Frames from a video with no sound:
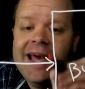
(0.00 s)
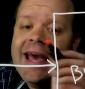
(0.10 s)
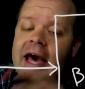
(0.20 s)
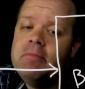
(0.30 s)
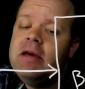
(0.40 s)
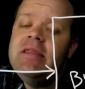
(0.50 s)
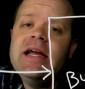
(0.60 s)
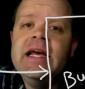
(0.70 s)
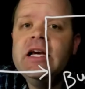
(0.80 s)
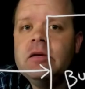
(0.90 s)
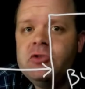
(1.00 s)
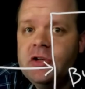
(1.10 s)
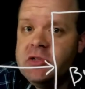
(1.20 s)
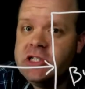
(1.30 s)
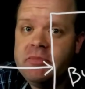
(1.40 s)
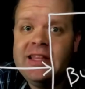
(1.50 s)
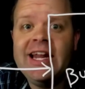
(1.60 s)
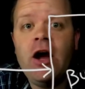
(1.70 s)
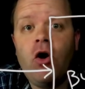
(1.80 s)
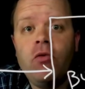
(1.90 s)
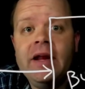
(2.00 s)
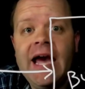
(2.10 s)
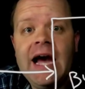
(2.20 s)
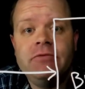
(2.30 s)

And maybe that income stream is something that I already have.